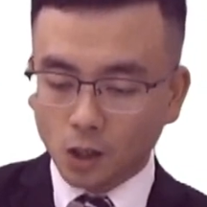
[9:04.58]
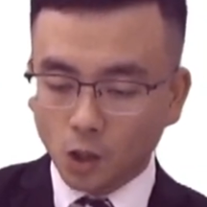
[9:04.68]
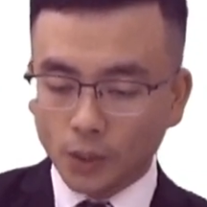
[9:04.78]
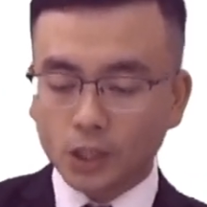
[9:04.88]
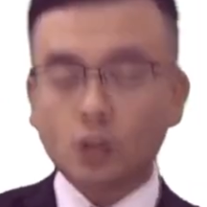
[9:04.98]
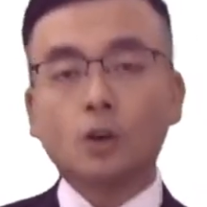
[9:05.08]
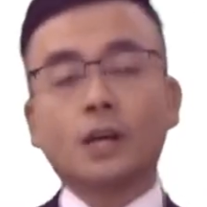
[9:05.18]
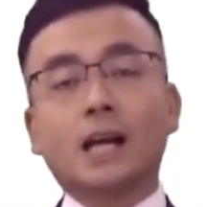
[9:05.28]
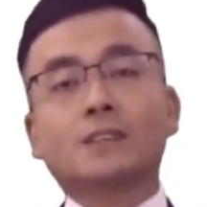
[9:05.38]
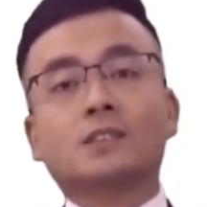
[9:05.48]
or we can call
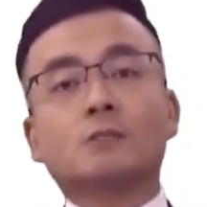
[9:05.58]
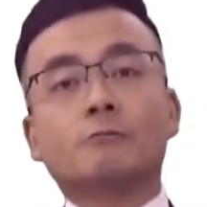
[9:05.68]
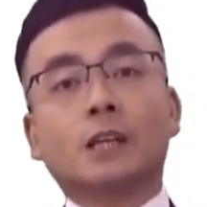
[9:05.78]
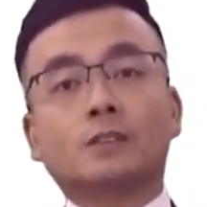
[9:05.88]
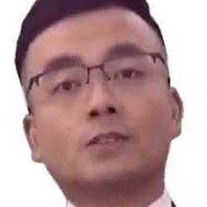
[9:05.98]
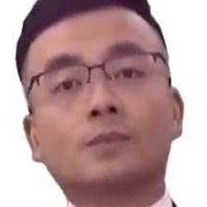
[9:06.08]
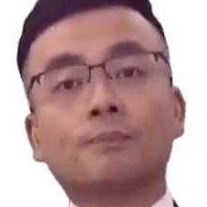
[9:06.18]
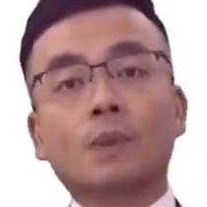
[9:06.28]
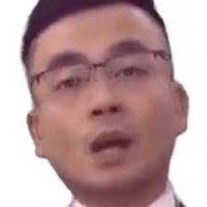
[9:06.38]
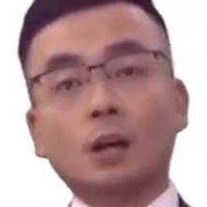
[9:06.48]
it as the REIT.
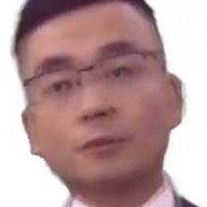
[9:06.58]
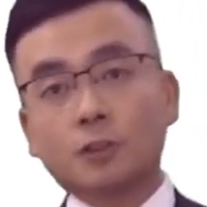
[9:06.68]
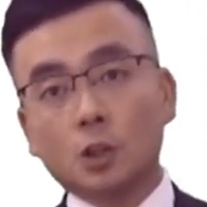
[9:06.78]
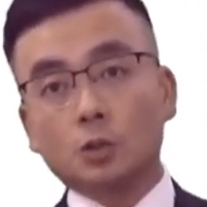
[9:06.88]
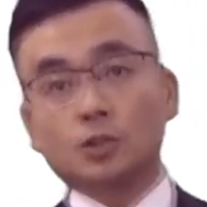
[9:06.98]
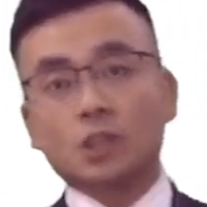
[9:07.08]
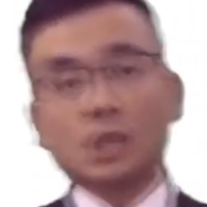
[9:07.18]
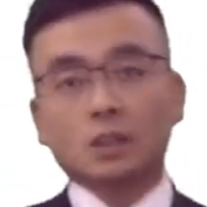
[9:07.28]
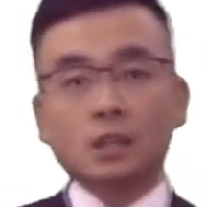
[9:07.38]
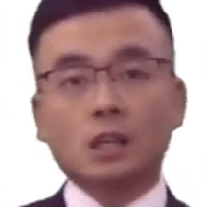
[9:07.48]
Of course,
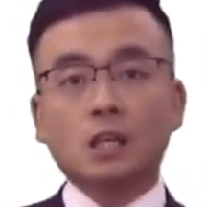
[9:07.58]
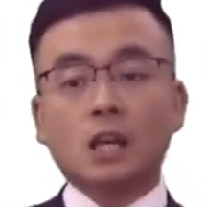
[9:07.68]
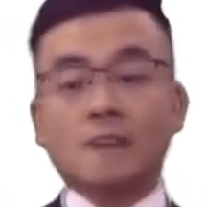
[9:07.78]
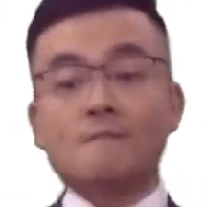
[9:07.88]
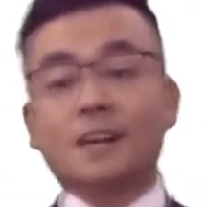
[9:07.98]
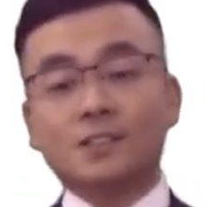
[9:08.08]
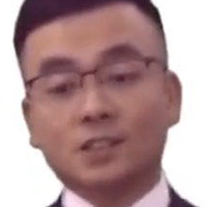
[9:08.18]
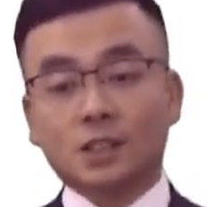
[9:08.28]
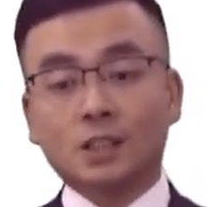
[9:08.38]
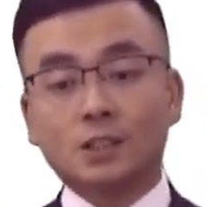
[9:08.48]
the
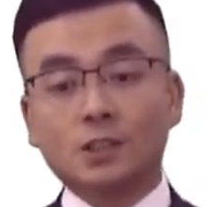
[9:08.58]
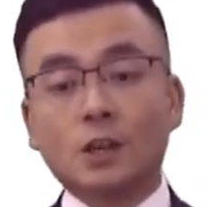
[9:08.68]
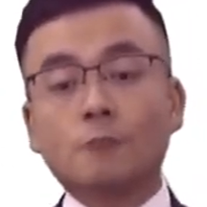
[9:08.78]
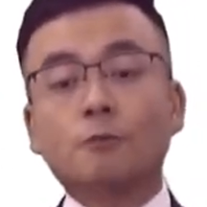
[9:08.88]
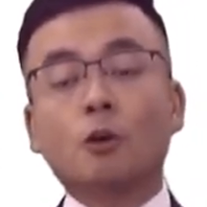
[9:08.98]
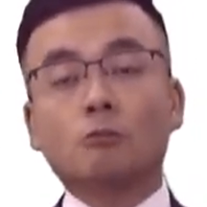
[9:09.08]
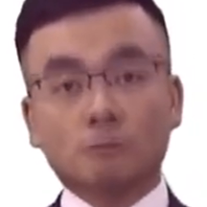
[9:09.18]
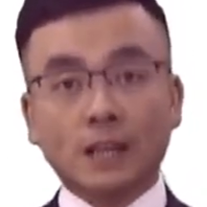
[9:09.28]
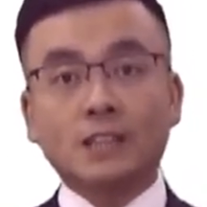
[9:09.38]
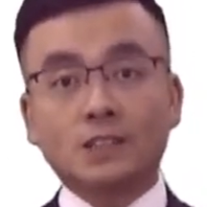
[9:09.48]
investors for
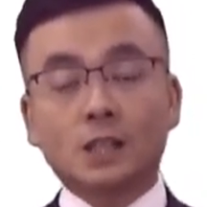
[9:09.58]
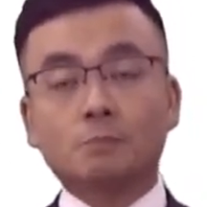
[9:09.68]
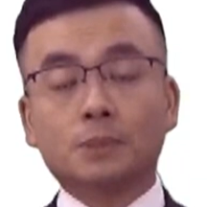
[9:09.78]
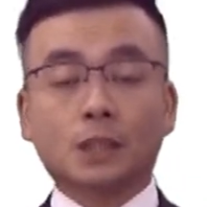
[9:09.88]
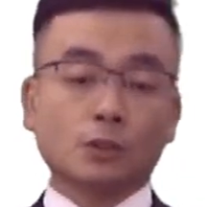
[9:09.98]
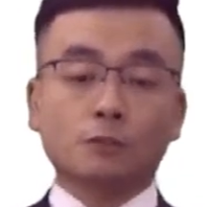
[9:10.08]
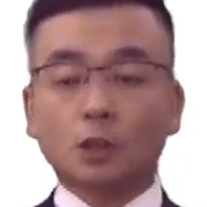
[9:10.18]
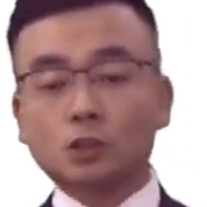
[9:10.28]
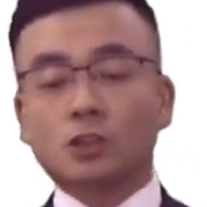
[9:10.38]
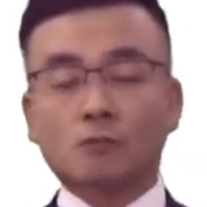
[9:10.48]
REIT companies, of
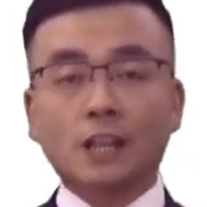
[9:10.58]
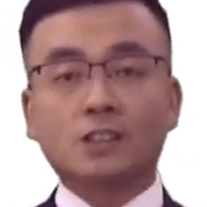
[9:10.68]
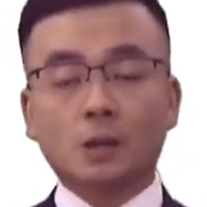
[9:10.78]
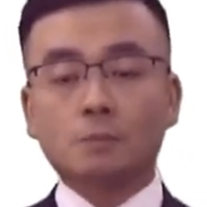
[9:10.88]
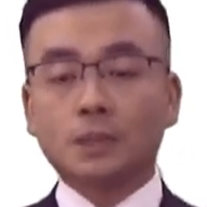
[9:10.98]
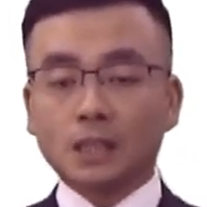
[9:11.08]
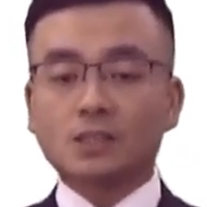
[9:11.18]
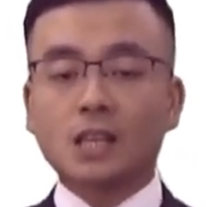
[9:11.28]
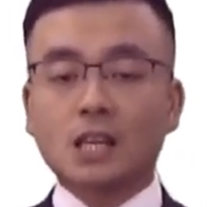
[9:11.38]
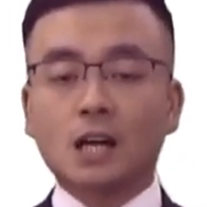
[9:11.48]
course, the REIT
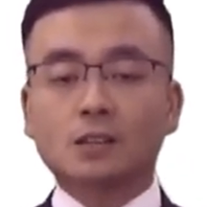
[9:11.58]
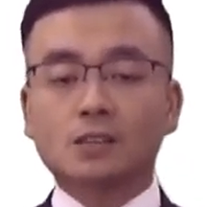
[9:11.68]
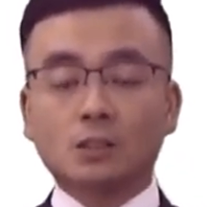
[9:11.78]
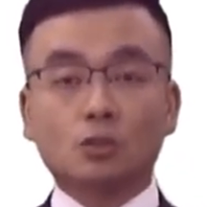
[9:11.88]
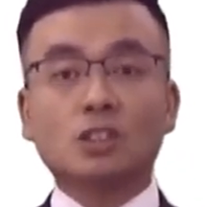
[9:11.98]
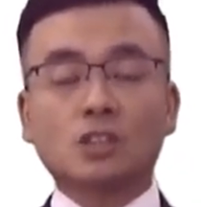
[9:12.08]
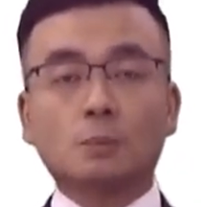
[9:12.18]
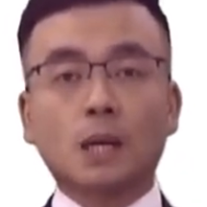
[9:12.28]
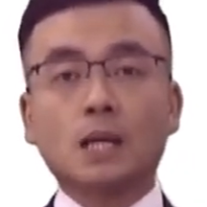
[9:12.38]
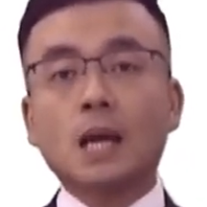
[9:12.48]
companies here, the
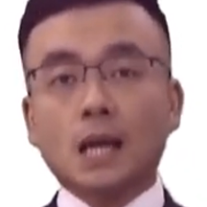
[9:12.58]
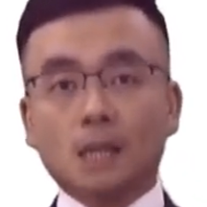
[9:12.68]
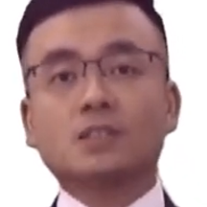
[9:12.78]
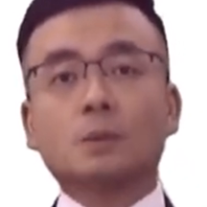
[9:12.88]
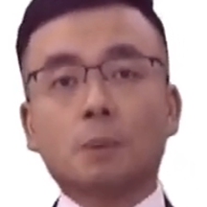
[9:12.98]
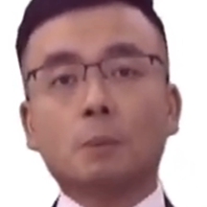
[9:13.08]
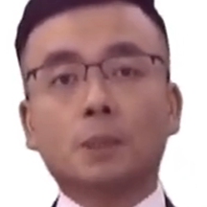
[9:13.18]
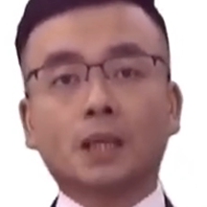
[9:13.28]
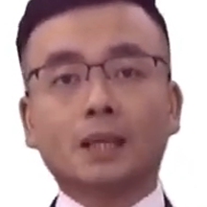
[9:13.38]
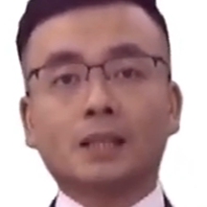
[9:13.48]
GCP, is the
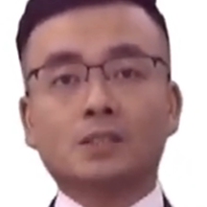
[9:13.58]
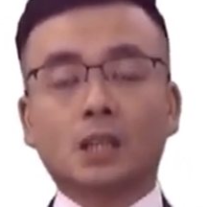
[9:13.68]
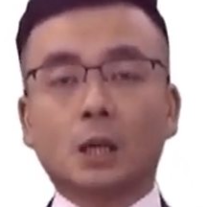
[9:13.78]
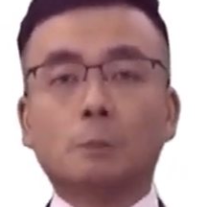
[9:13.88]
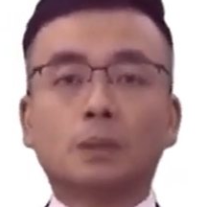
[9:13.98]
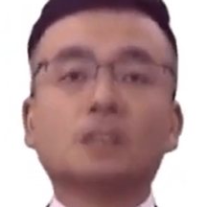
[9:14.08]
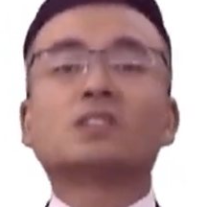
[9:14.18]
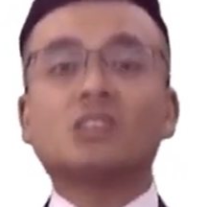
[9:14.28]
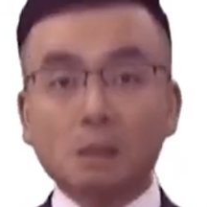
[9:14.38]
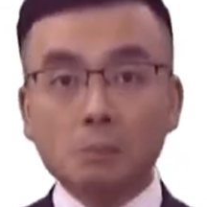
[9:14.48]
public listed company
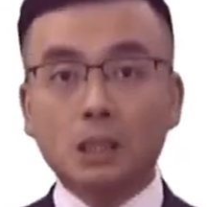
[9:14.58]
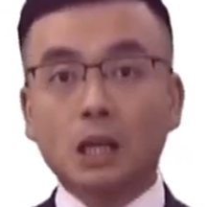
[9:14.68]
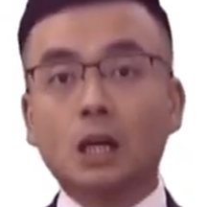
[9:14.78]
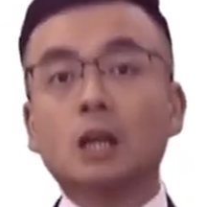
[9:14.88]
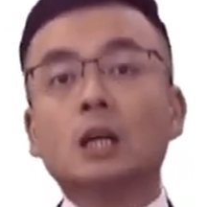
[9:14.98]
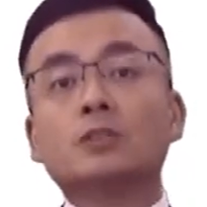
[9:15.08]
similar